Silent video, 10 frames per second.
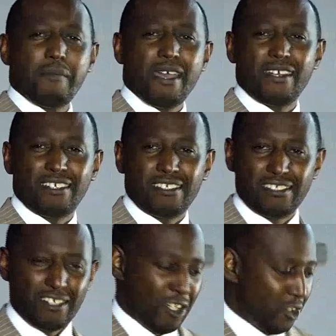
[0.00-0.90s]
women
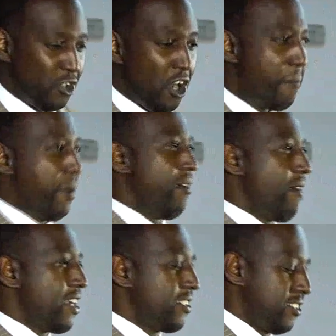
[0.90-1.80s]
do not
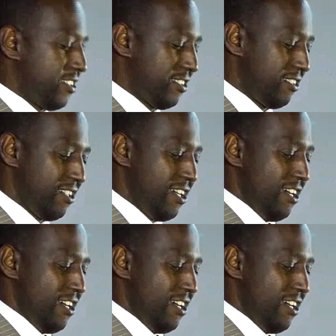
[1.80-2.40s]
pay rent.